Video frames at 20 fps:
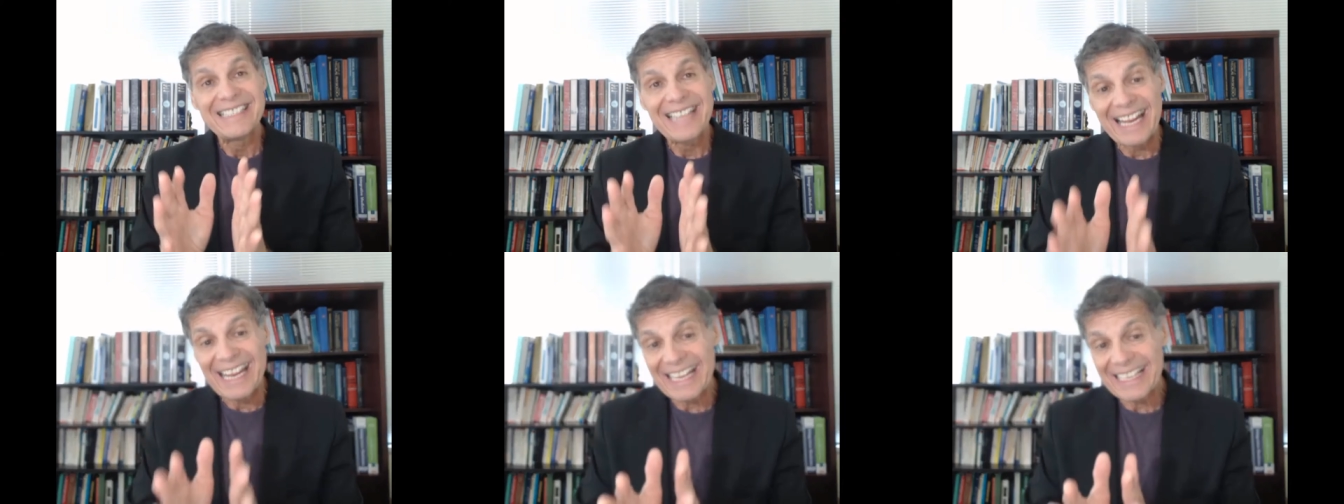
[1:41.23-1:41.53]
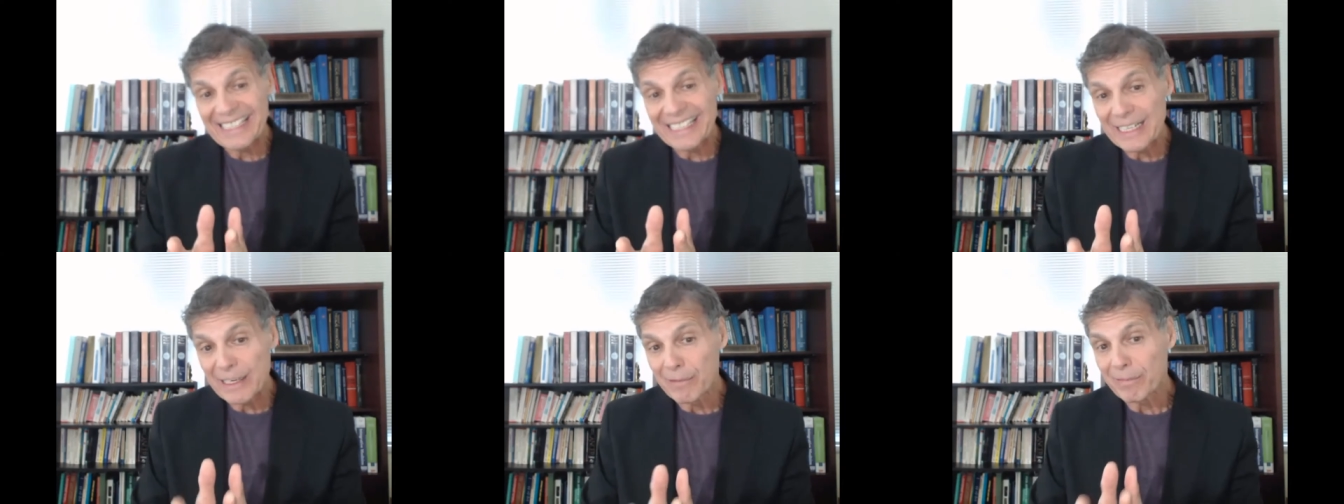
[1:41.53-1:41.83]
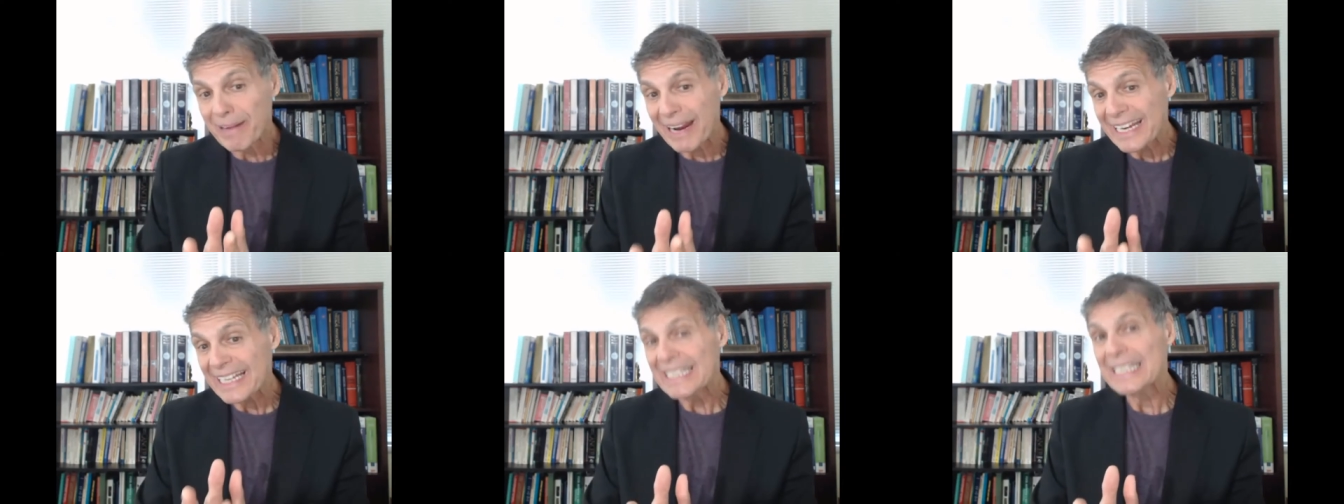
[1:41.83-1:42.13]
daily
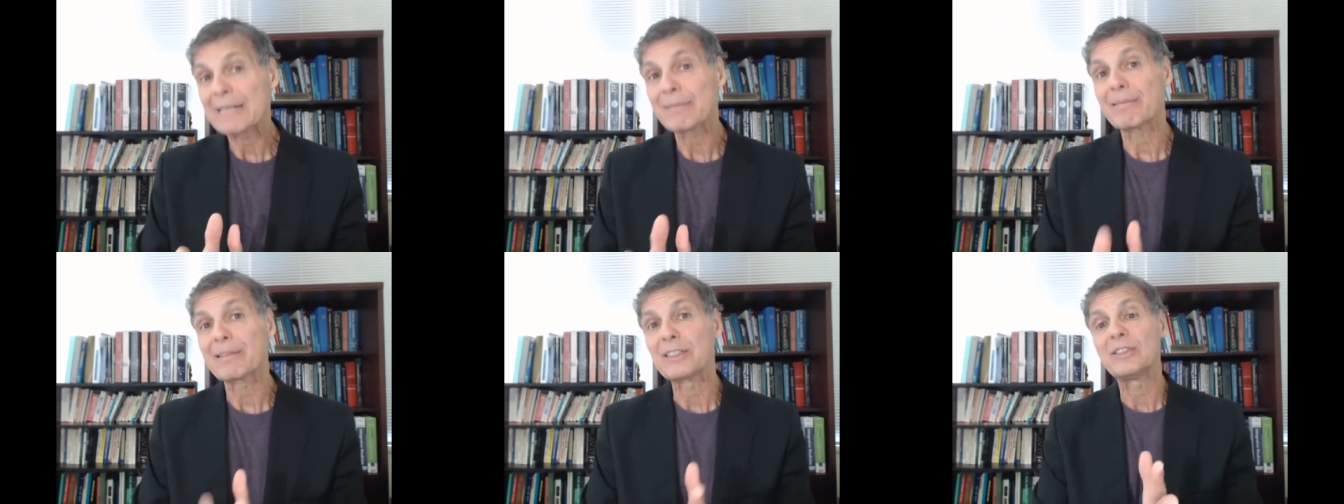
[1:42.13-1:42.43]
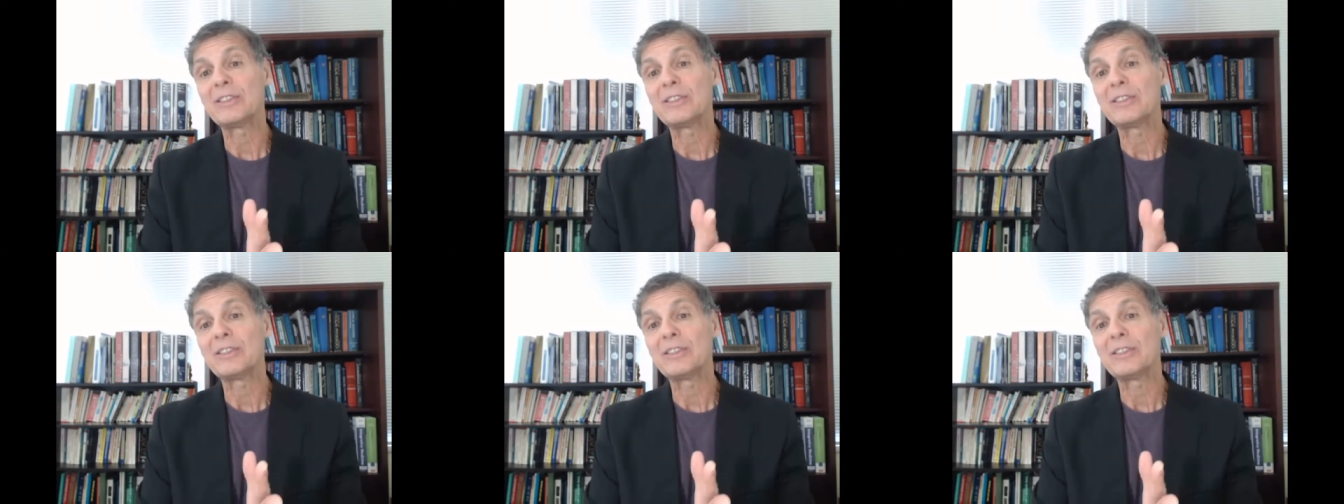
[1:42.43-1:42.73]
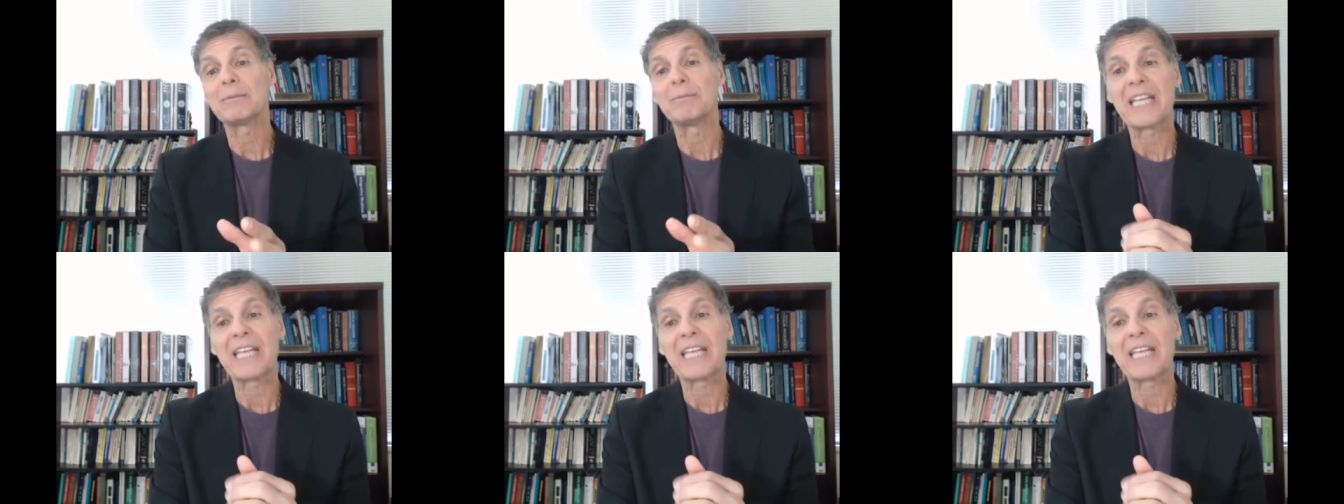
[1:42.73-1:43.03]
greatly
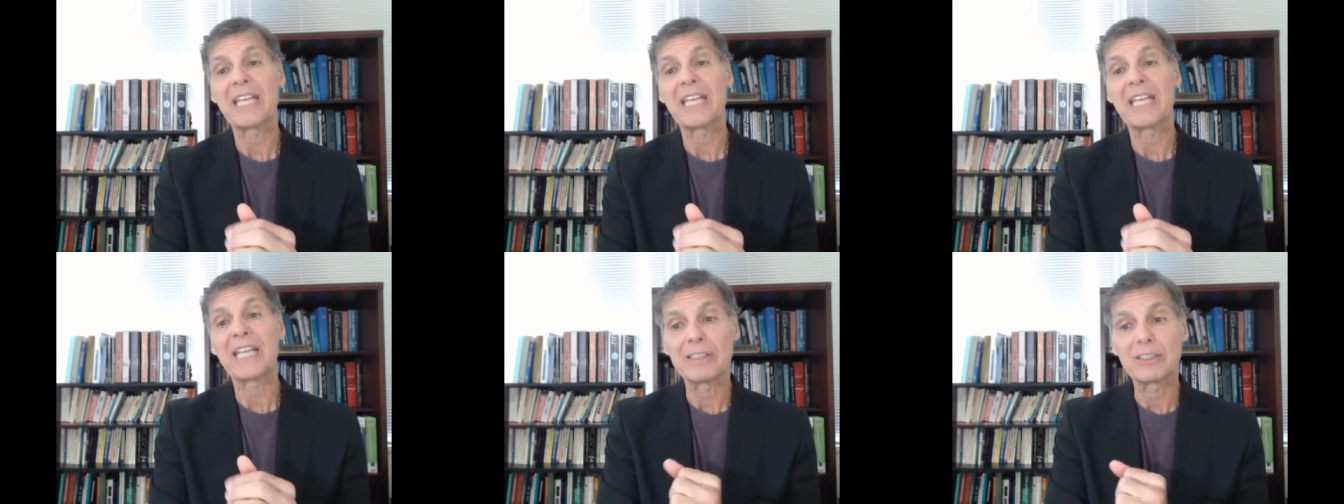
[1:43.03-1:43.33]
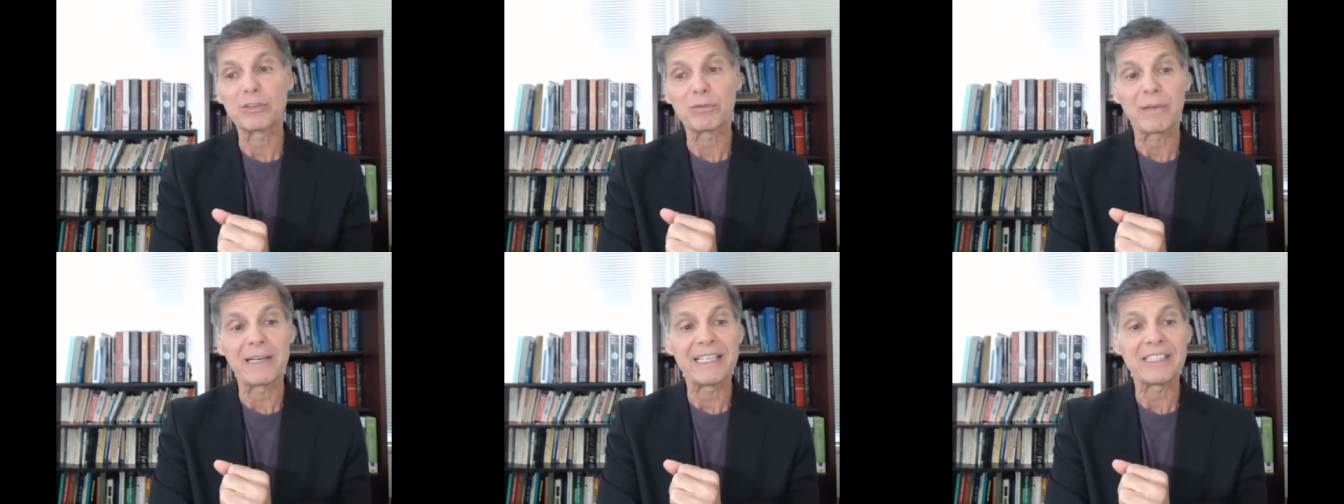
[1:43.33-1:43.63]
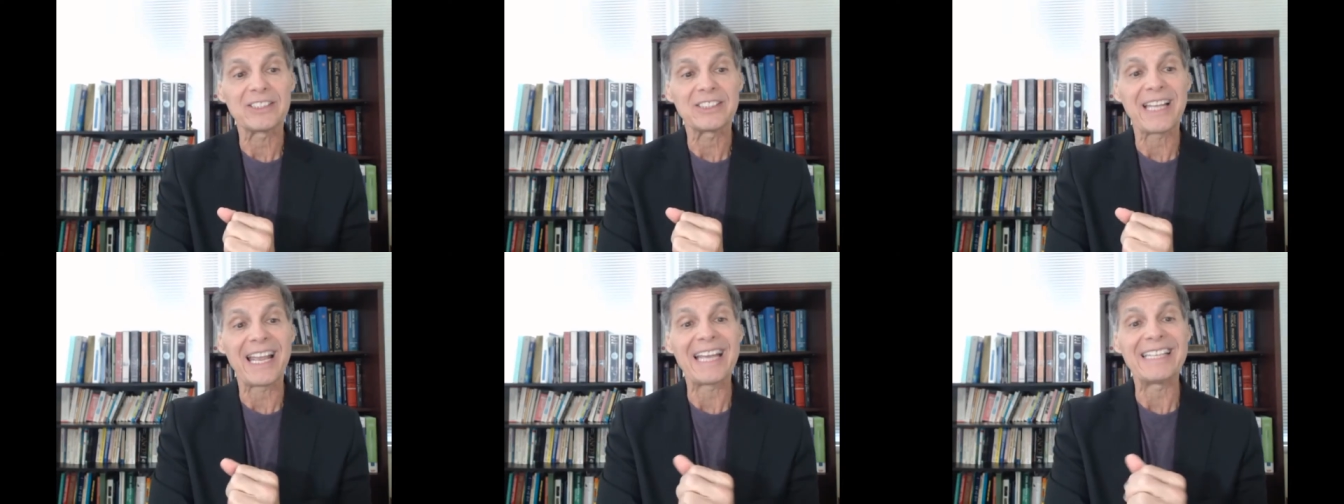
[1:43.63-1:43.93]
reduces miscarriage rates